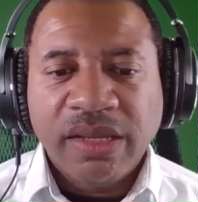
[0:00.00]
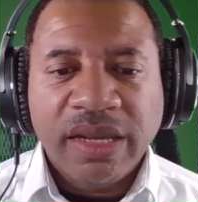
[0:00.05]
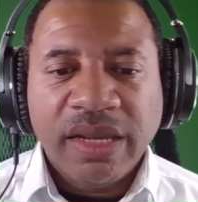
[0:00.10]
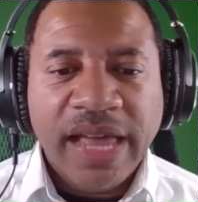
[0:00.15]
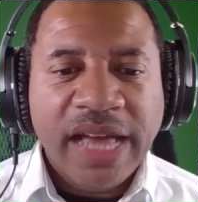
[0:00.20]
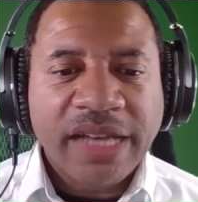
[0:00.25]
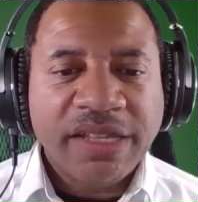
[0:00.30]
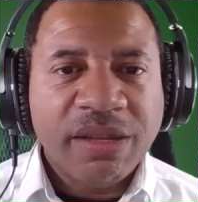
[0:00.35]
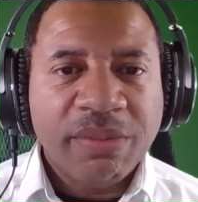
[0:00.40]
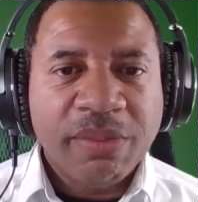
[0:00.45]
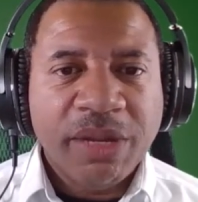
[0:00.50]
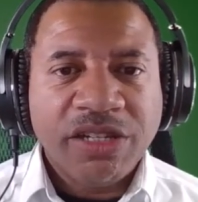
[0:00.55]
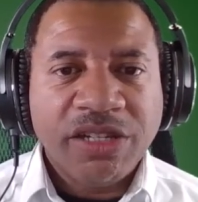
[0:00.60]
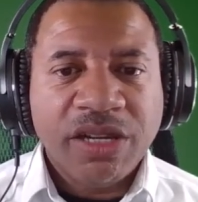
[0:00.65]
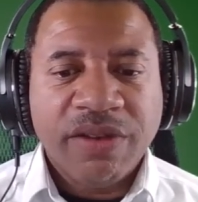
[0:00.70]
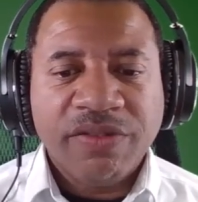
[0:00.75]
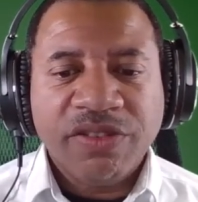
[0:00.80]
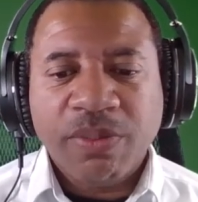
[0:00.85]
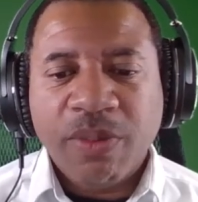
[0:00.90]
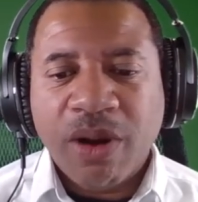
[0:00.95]
last dimension
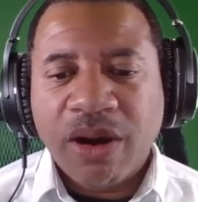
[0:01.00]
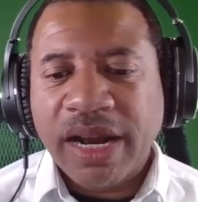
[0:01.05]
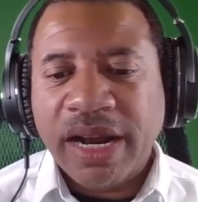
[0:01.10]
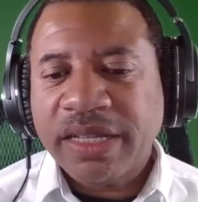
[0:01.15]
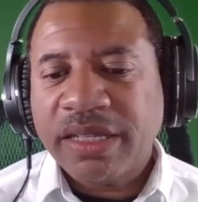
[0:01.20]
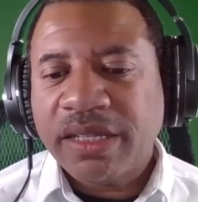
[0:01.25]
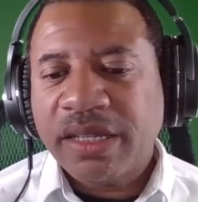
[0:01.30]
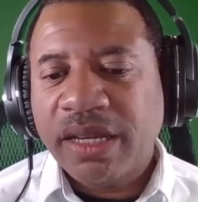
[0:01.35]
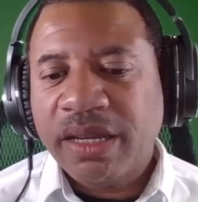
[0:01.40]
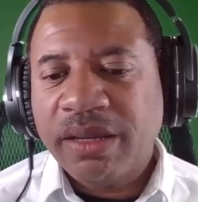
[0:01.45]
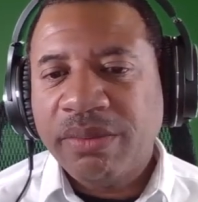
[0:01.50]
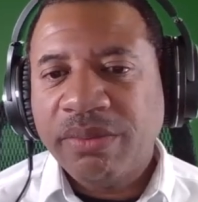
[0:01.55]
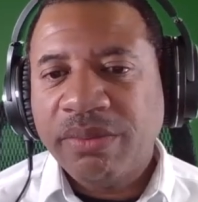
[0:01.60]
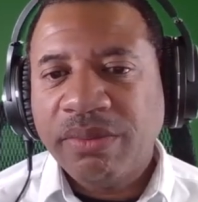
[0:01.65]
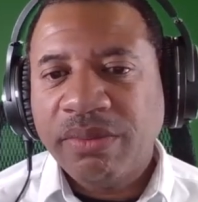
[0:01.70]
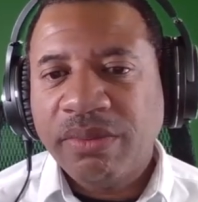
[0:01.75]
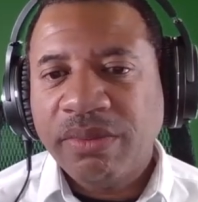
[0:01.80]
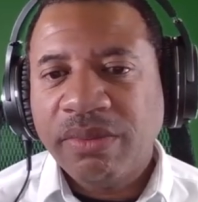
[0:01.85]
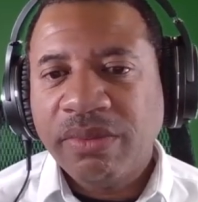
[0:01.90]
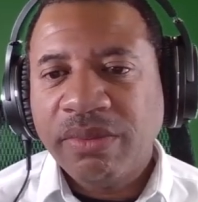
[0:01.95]
of smart IT
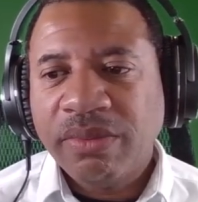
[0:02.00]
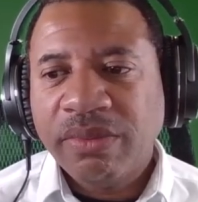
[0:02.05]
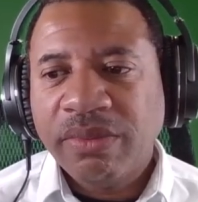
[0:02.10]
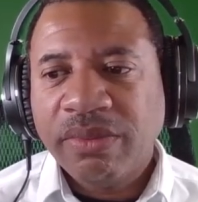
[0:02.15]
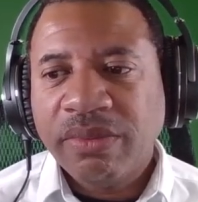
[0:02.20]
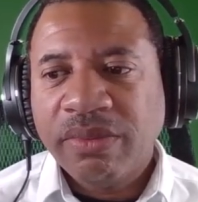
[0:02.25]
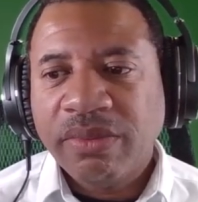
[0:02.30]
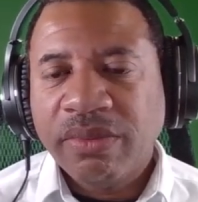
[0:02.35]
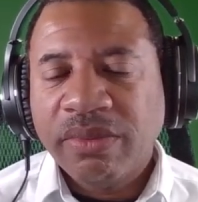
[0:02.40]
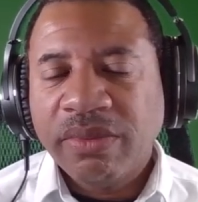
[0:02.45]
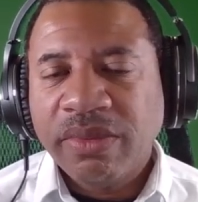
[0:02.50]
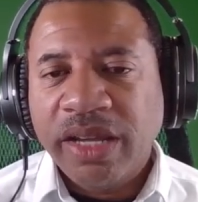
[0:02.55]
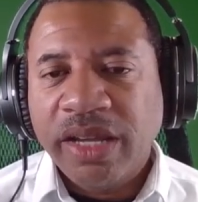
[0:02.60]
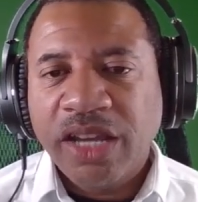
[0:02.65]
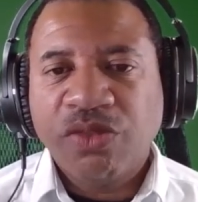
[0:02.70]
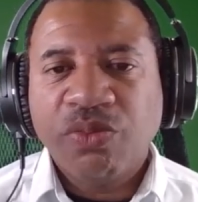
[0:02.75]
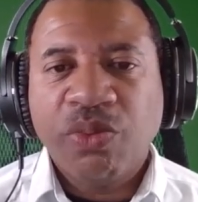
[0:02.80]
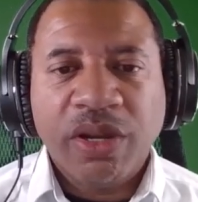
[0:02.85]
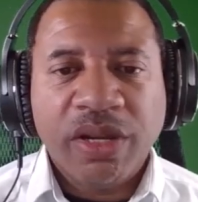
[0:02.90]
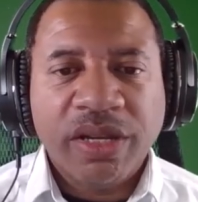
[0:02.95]
is
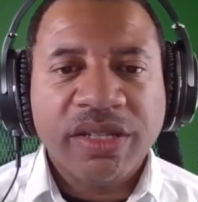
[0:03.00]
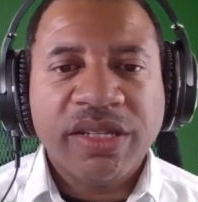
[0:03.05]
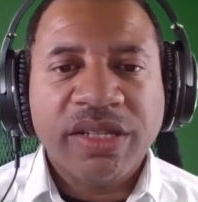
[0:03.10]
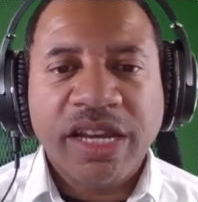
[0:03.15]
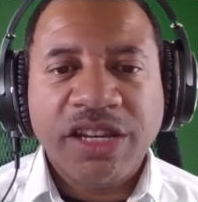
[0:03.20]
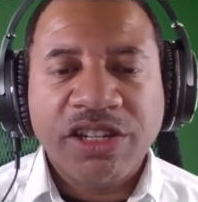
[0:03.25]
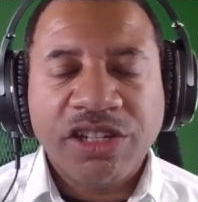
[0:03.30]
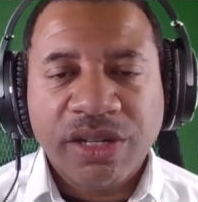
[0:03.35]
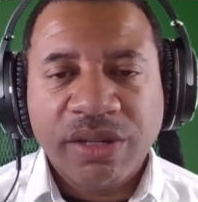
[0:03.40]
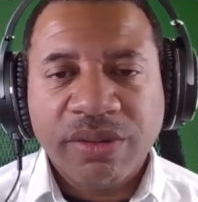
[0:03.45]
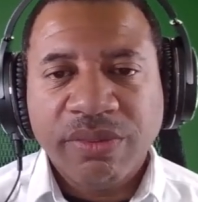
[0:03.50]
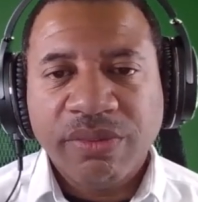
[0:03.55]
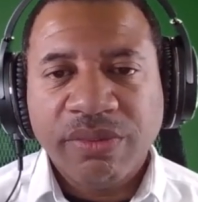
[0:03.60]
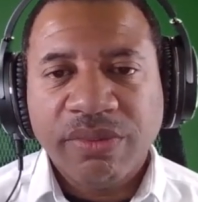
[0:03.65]
realization.